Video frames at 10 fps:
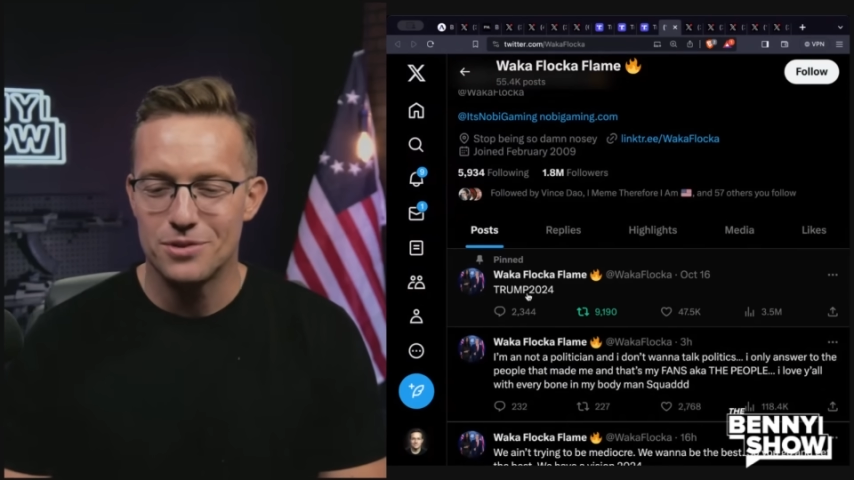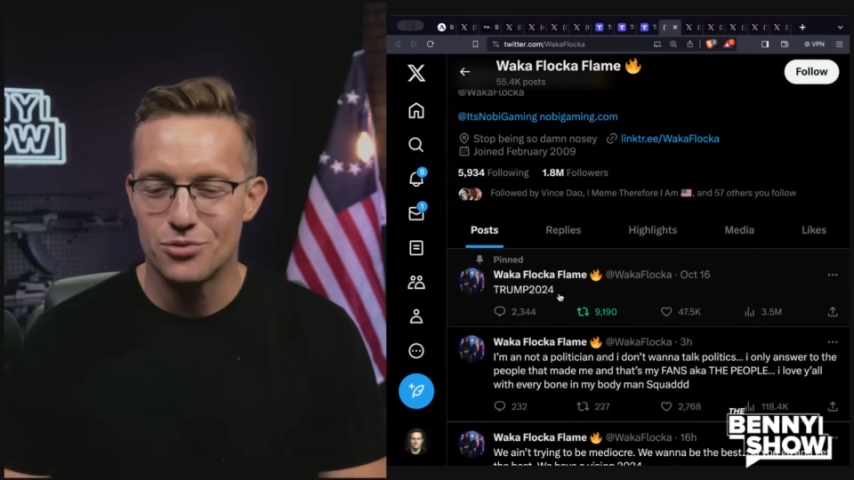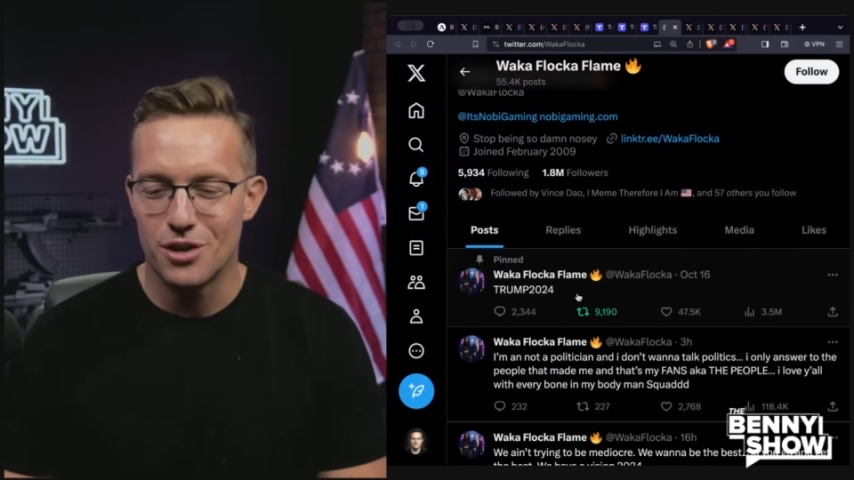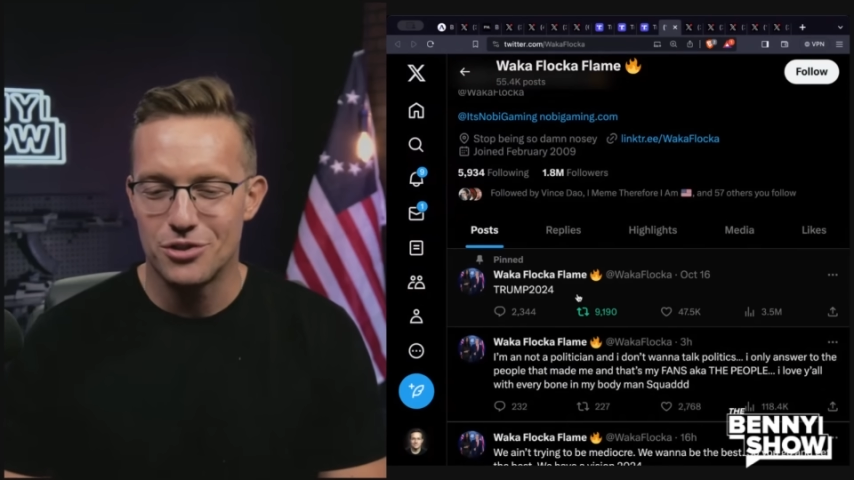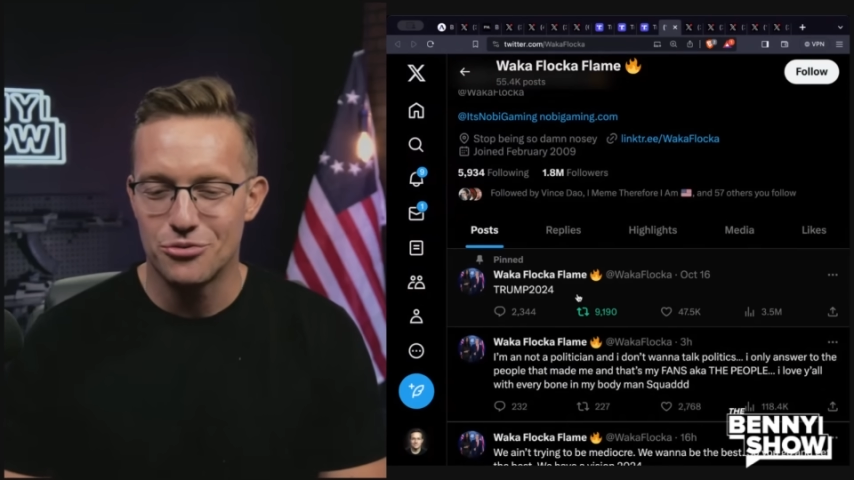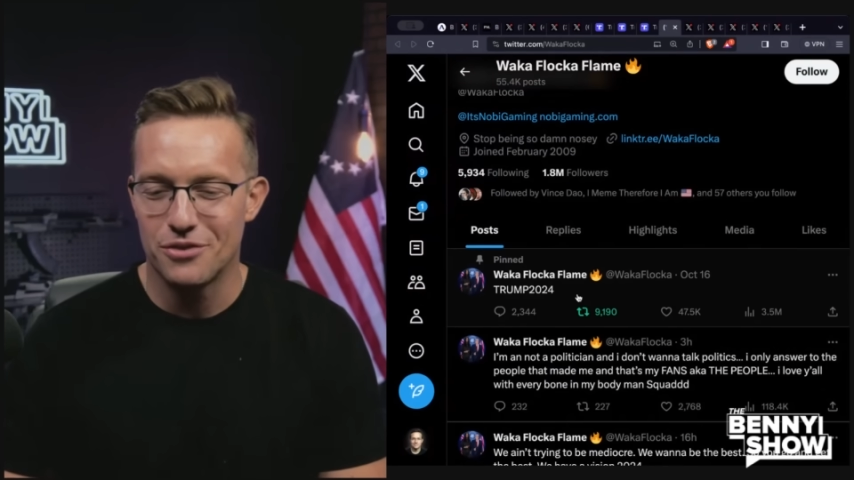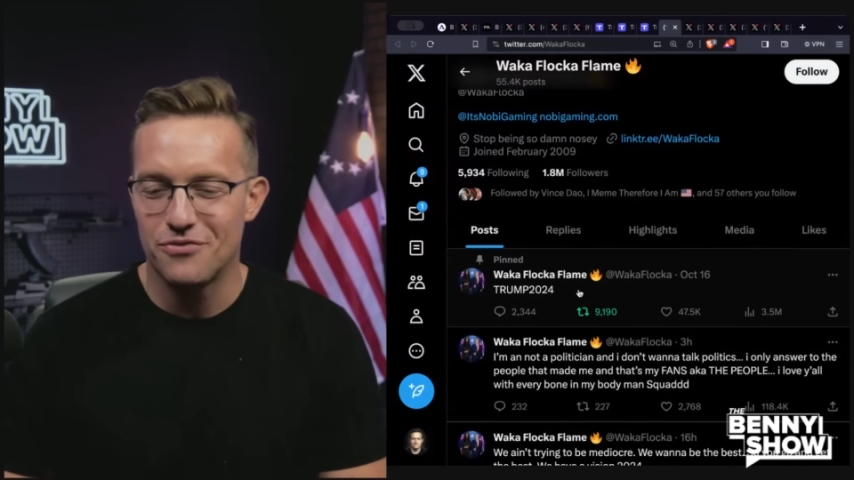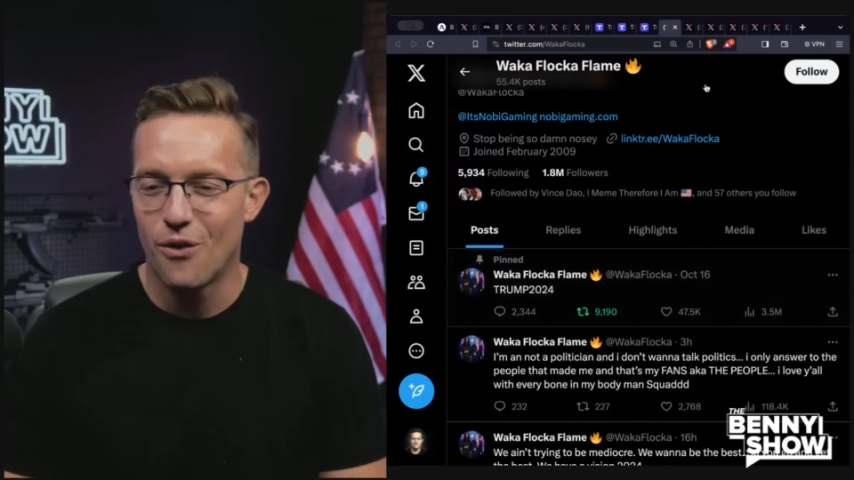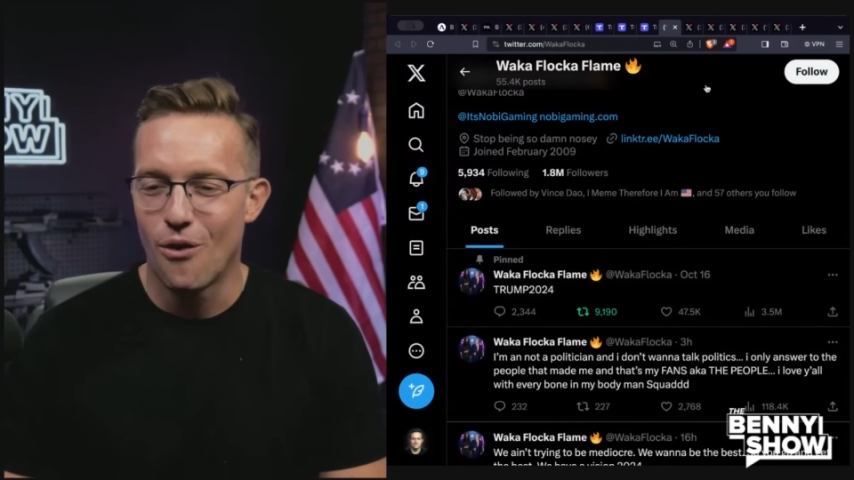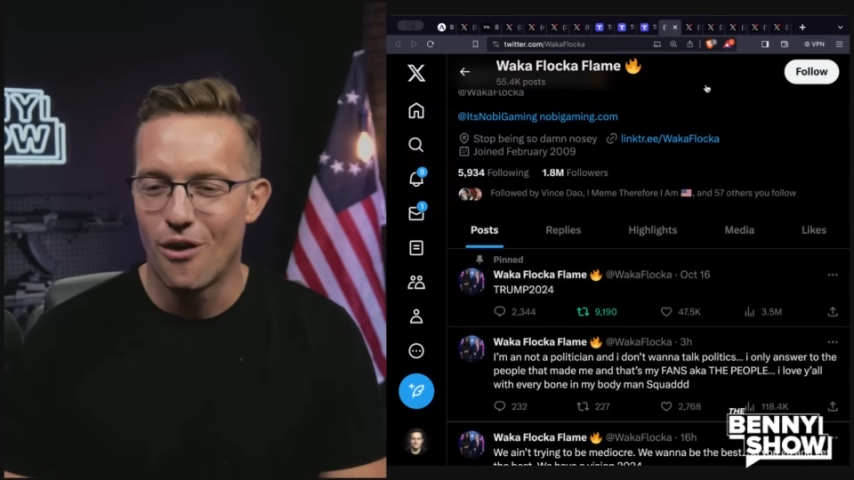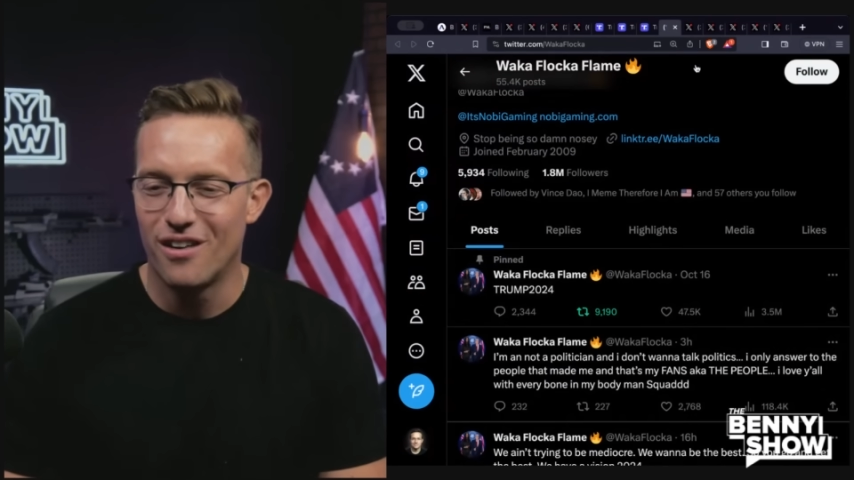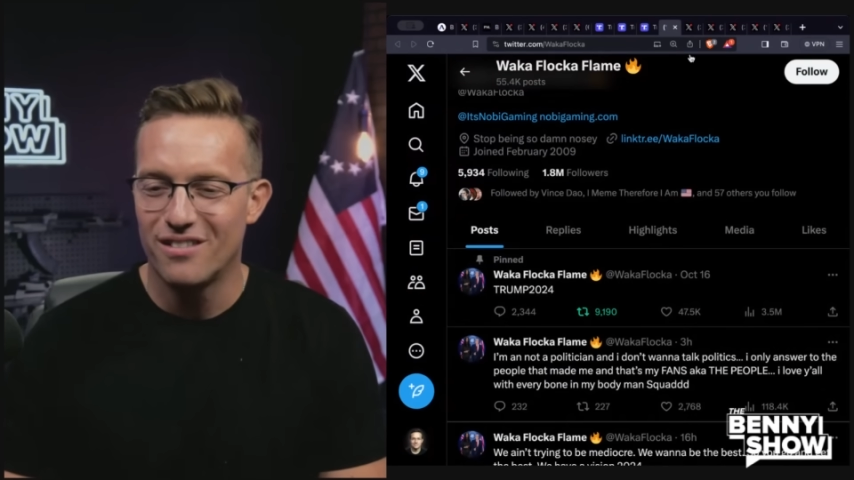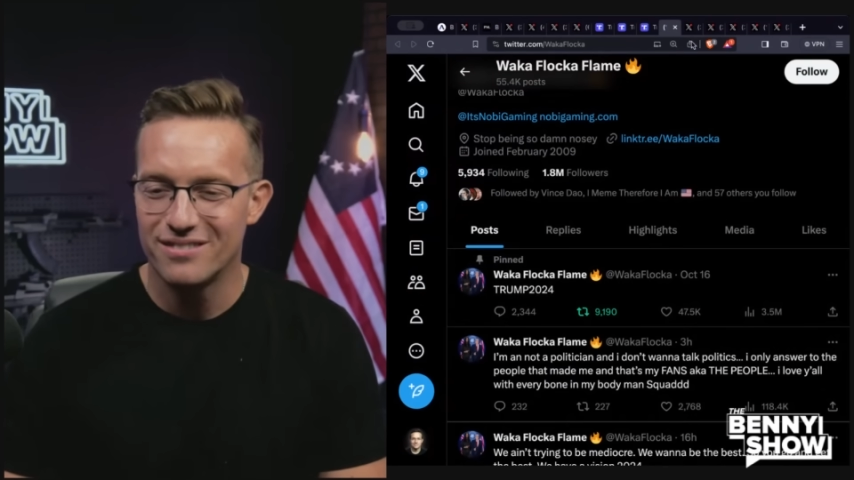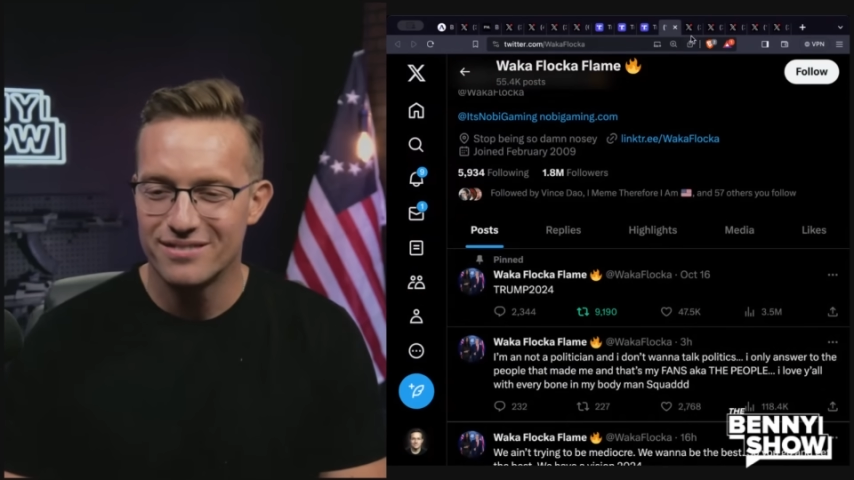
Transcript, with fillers: 2024